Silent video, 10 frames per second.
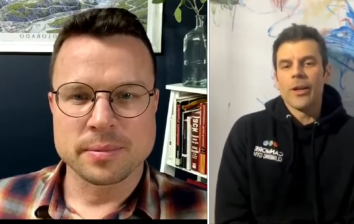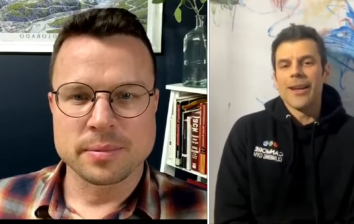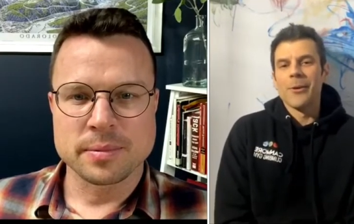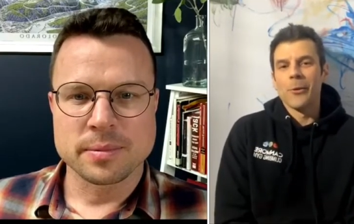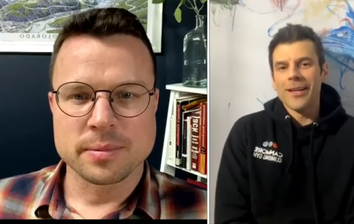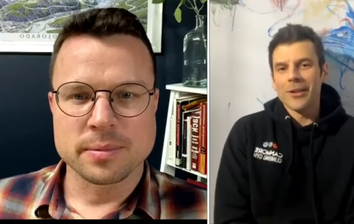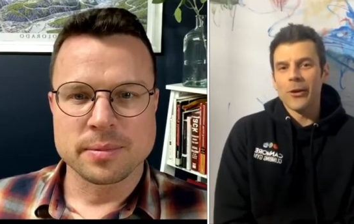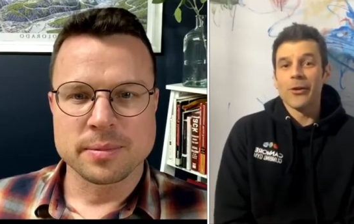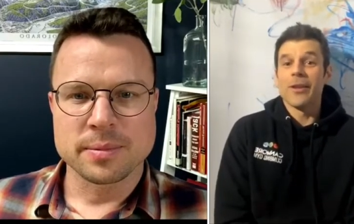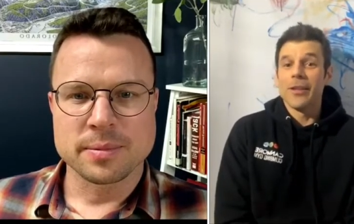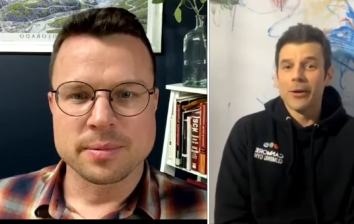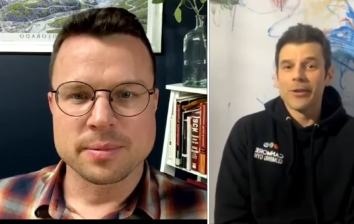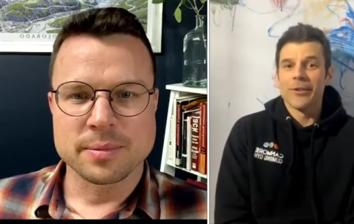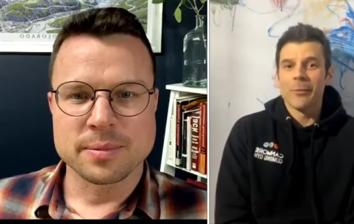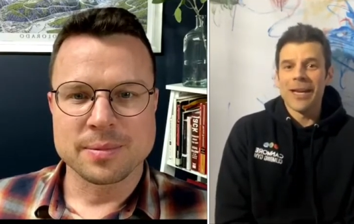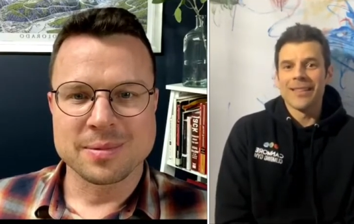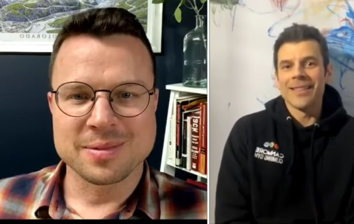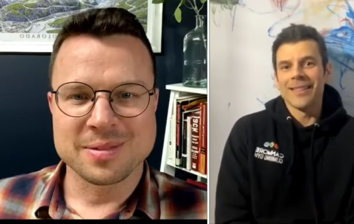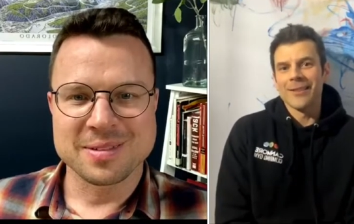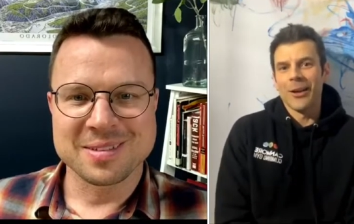Speaker 1: when I tell you the years of painting,
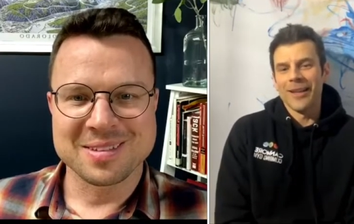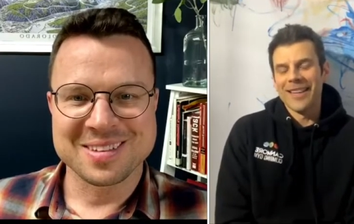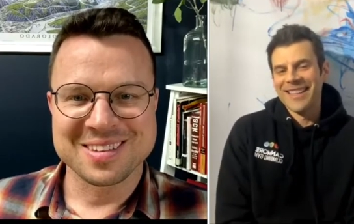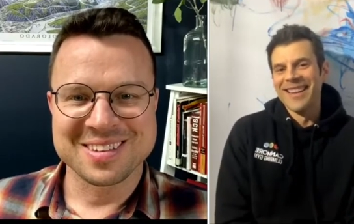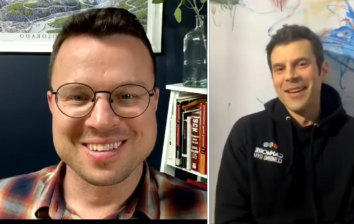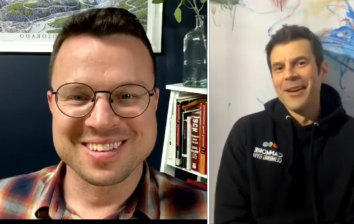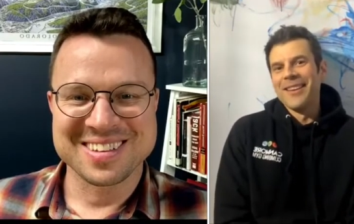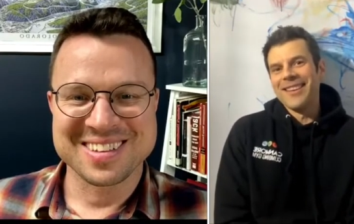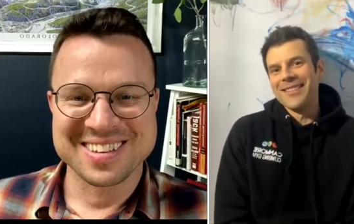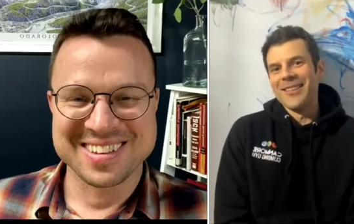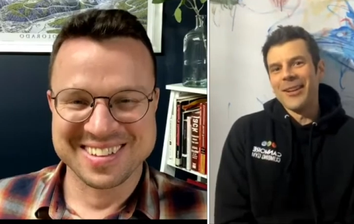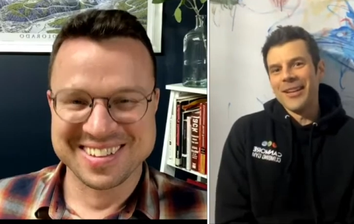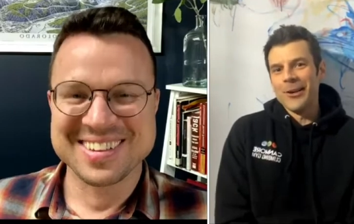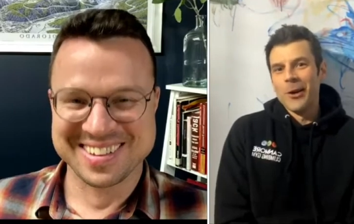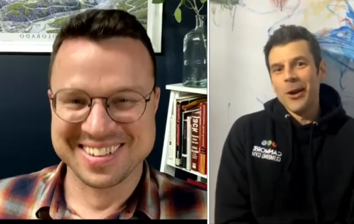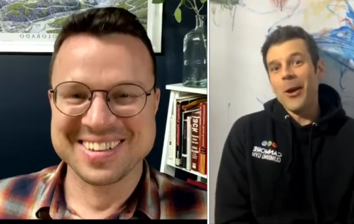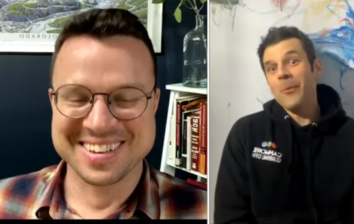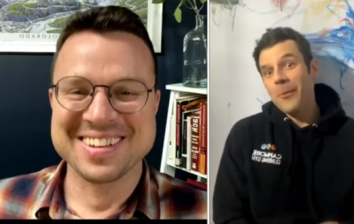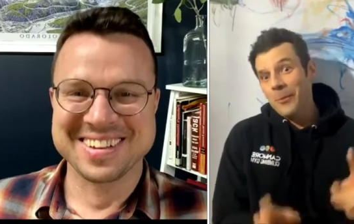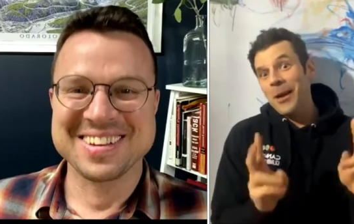it's not like it's not like I've
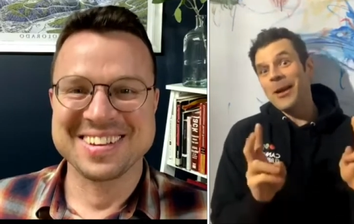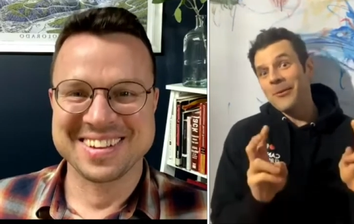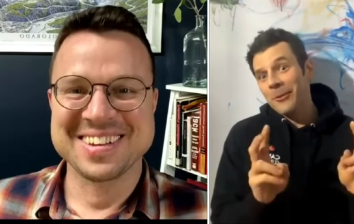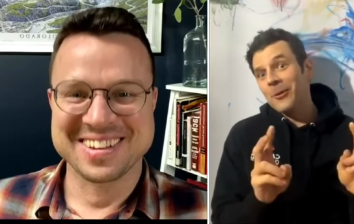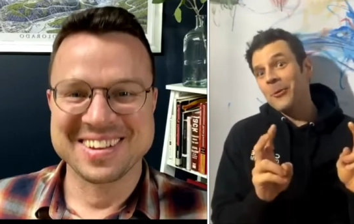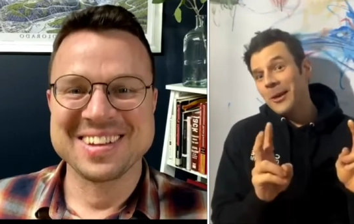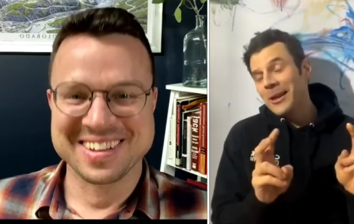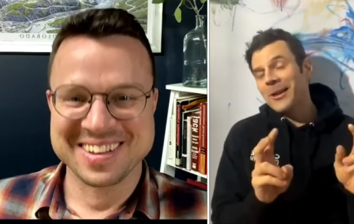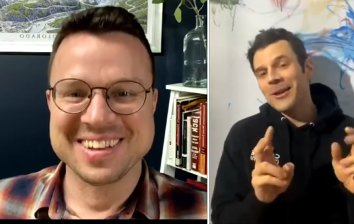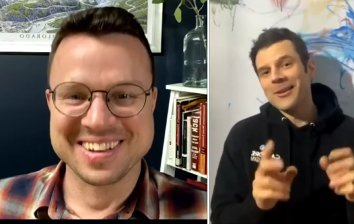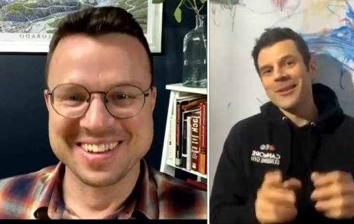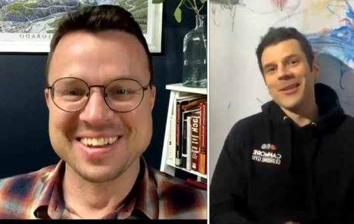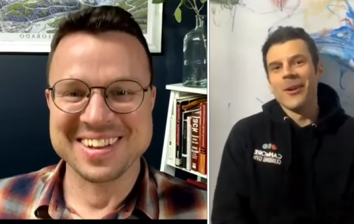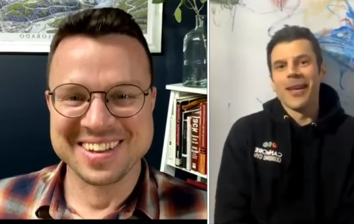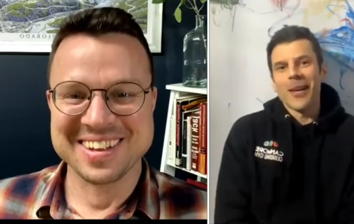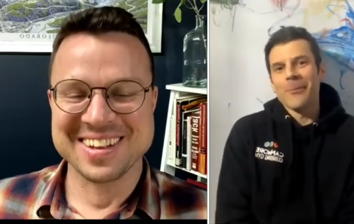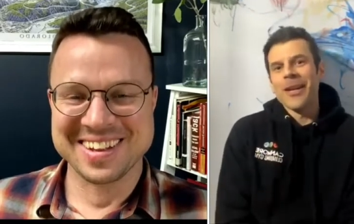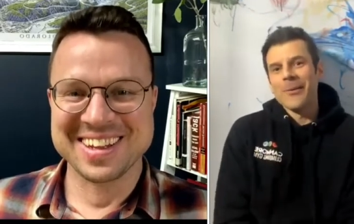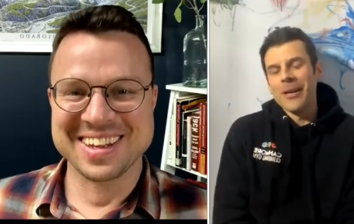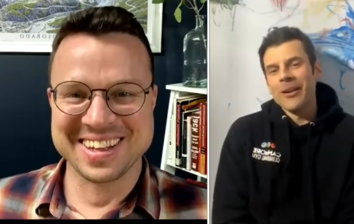been painting for 20 years, you know, like I
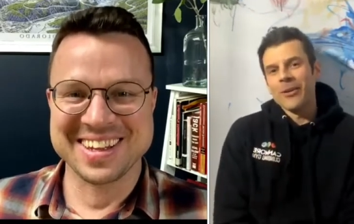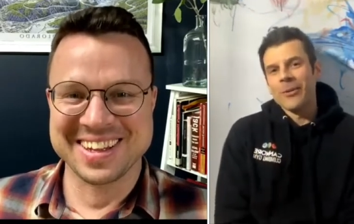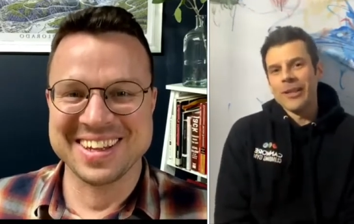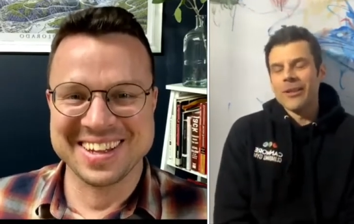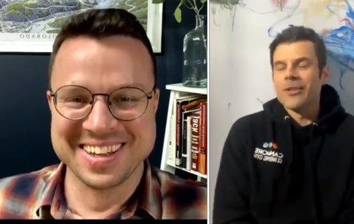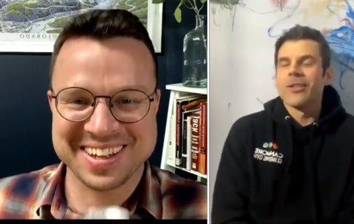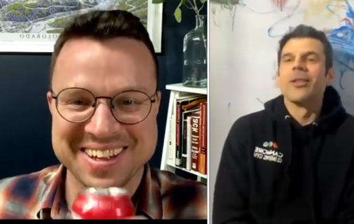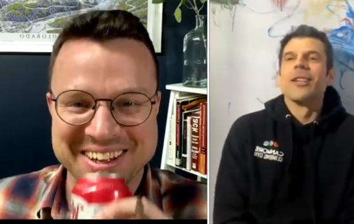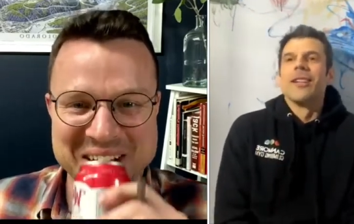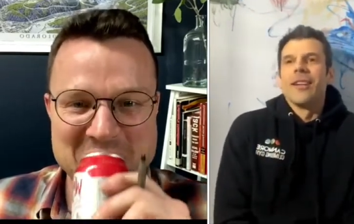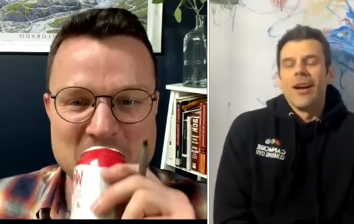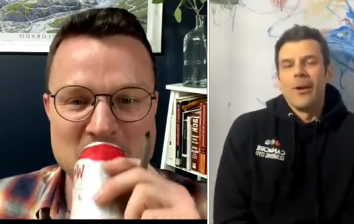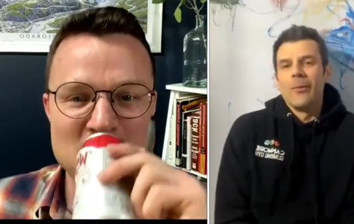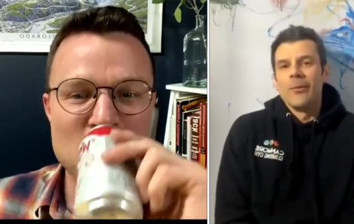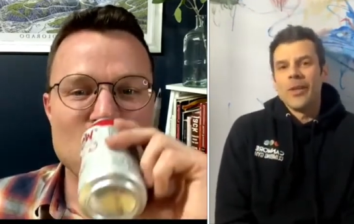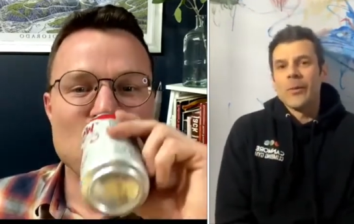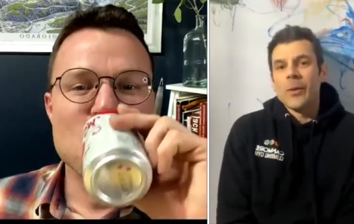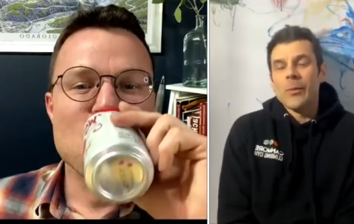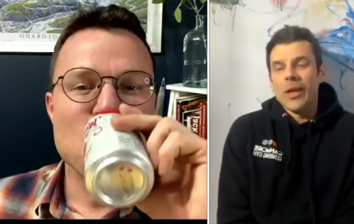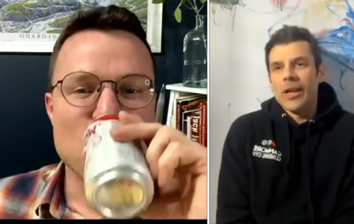painted my house 20 years ago. Um, these
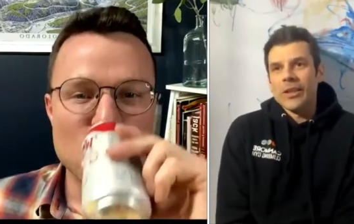people actually